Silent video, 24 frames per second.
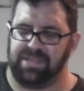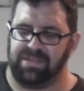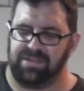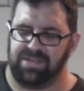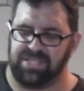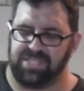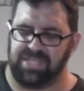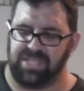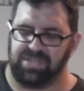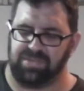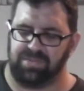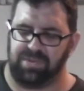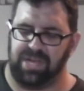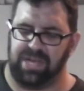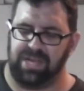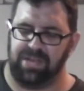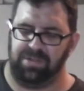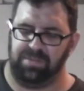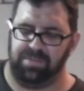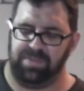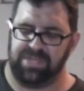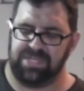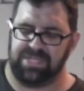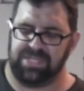there is the
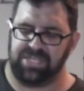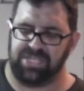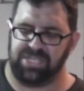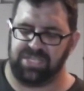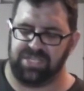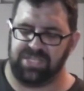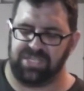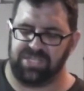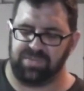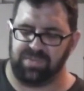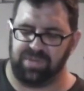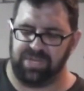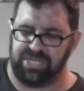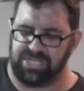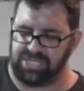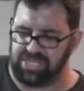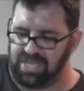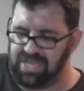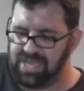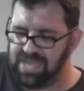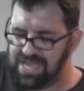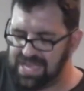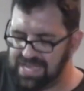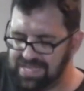throttle position switch
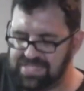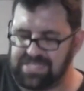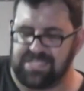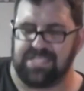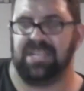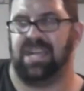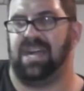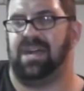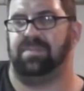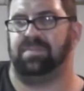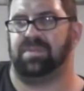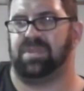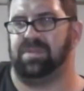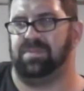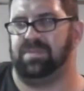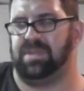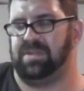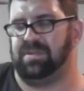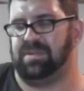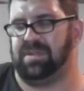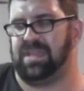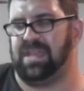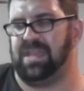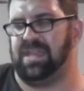has stopped
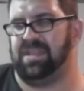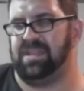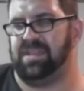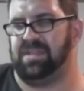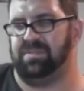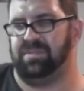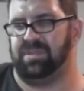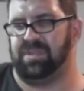communicating